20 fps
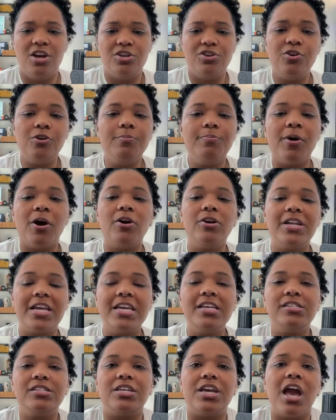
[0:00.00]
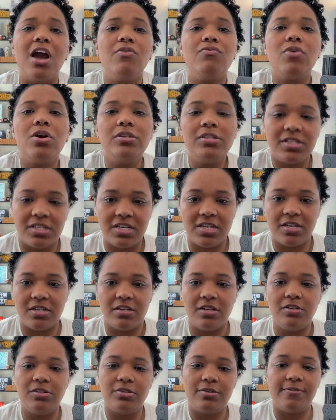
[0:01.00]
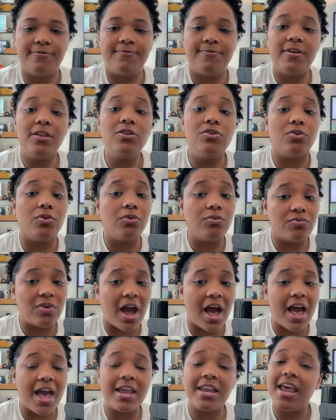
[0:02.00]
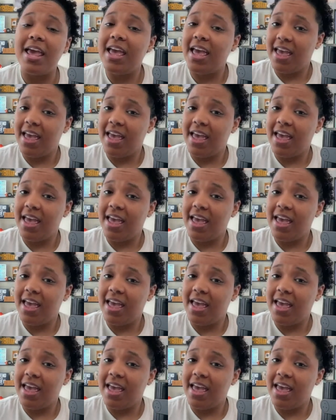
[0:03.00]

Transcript: your part is guaranteed to fit your ride